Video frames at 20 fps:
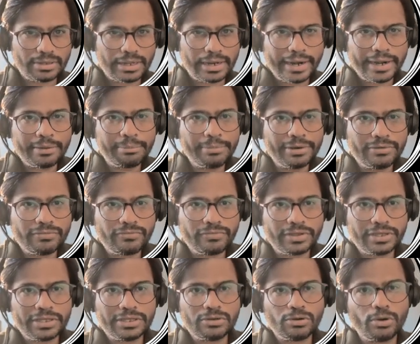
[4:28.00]
admin
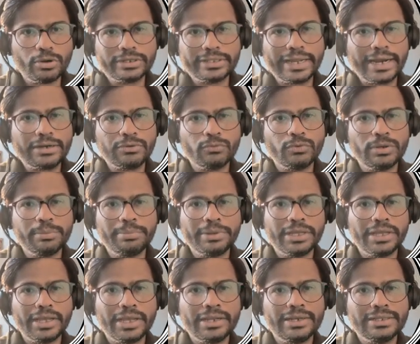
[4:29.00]
fee, or that will
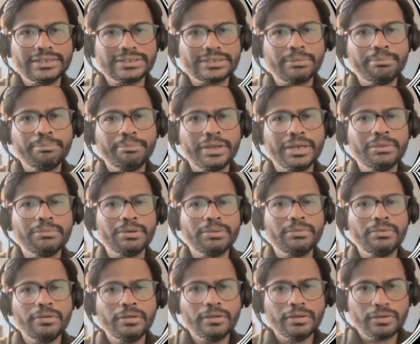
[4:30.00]
be any some
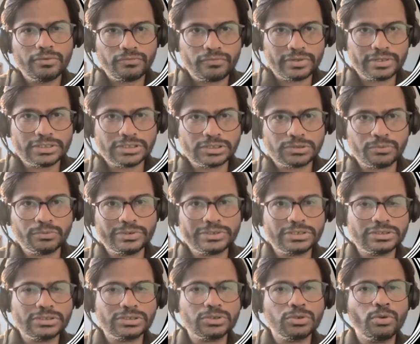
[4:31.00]
minimal fees which
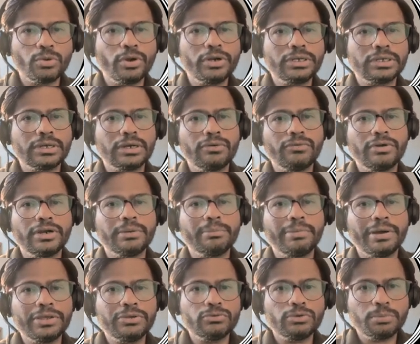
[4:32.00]
is not covered
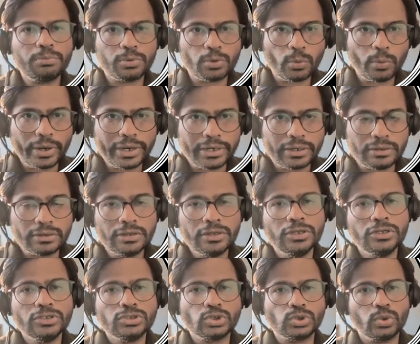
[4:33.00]
by your provider.
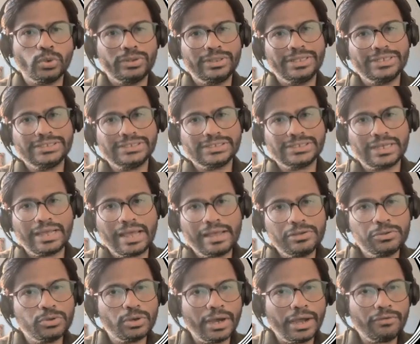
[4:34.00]
So this
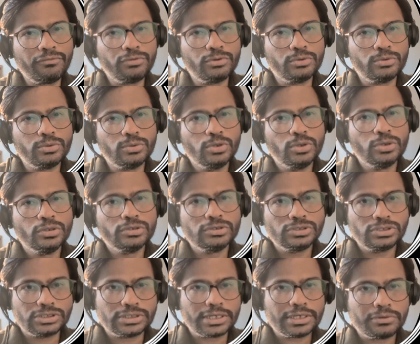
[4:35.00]
you have to
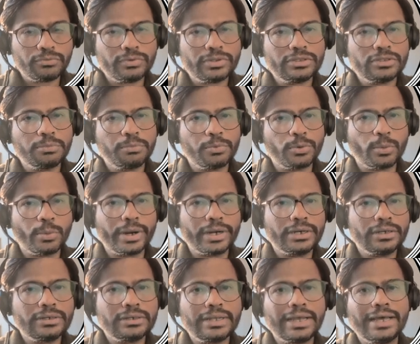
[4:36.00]
check with the
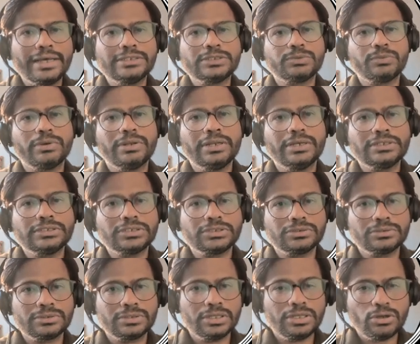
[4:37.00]
provider as well as
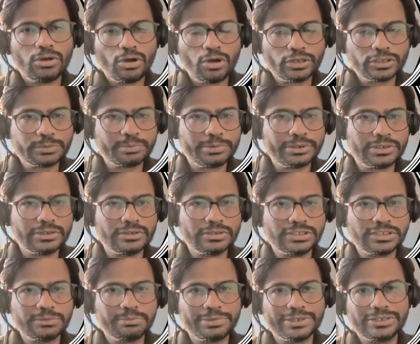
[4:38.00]
the
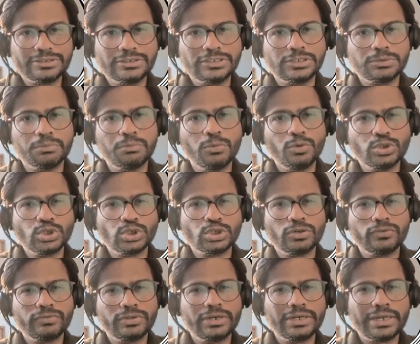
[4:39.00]
hospitals, because most
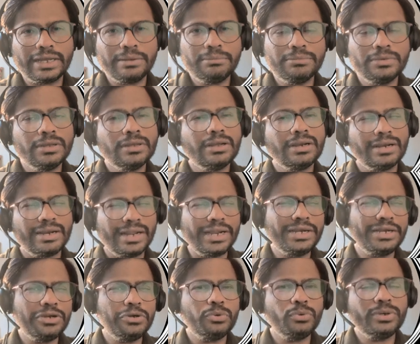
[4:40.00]
of the time
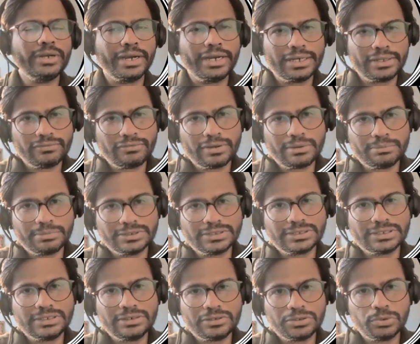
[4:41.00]
90 to
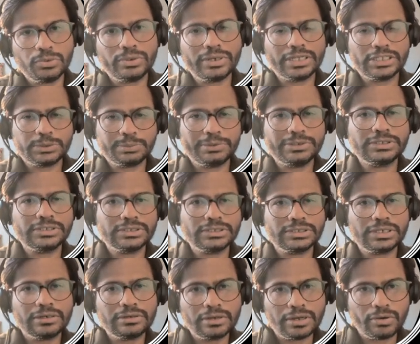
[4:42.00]
95% your expenses
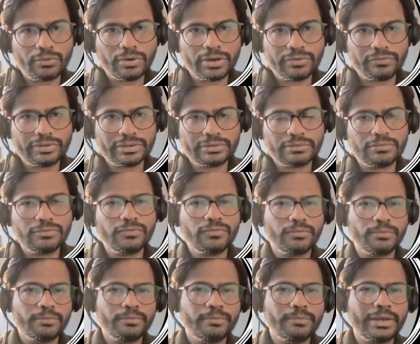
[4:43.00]
are covered with
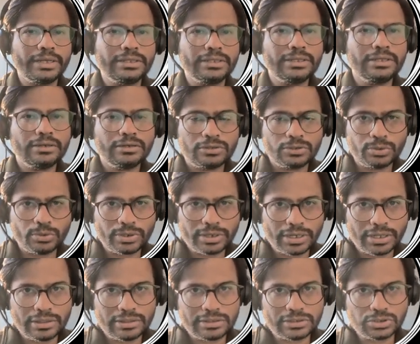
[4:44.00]
by the your
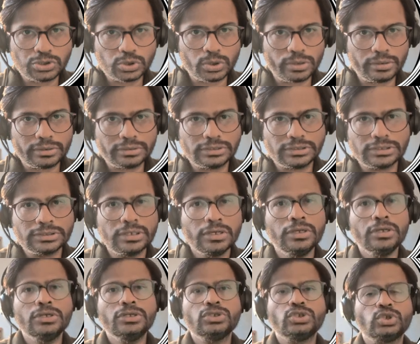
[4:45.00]
health insurance.
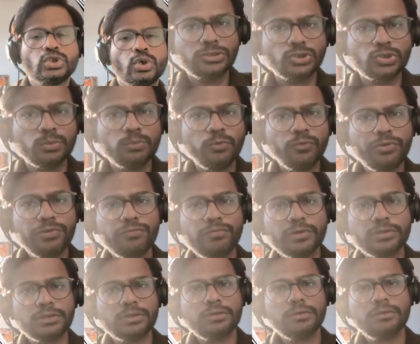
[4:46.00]
So moving
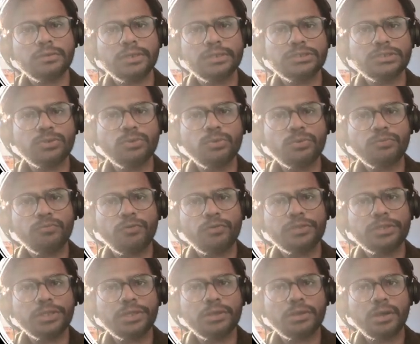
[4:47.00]
further, let's look for
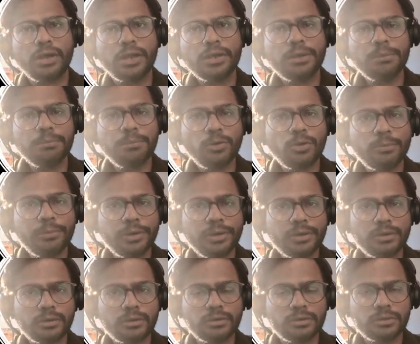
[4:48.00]
the
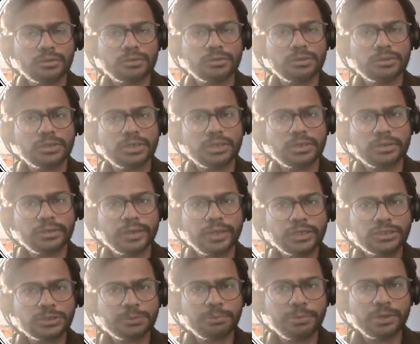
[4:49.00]
unemployment, the
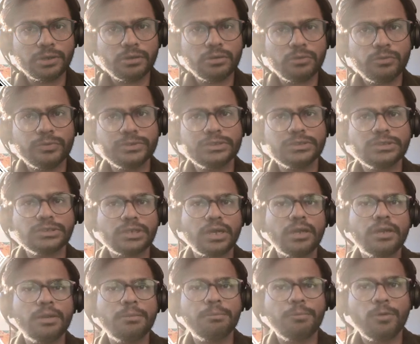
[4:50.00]
next pillar, which is
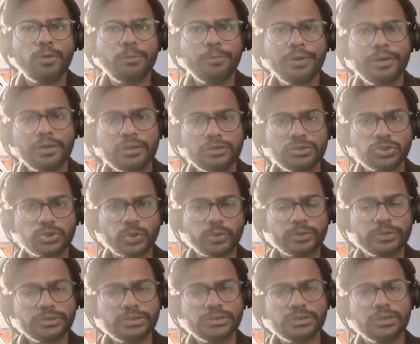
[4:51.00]
unemployment
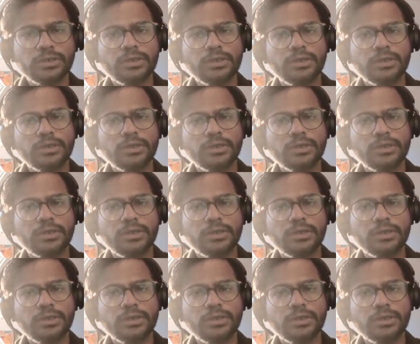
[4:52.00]
insurance.